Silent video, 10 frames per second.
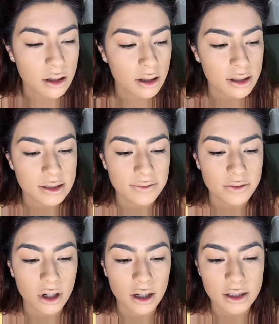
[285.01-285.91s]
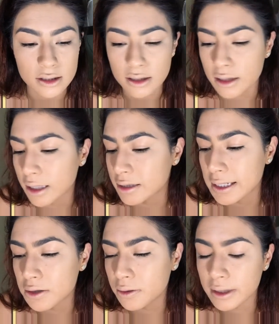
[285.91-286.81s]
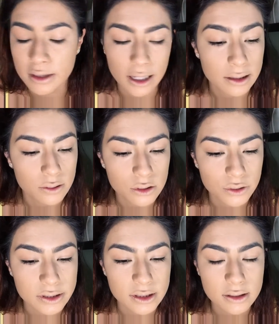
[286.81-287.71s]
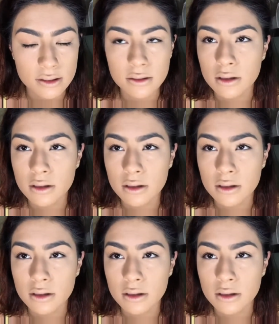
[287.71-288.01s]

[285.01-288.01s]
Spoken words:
Because if not, it's going to, like, settle in, like, those creases.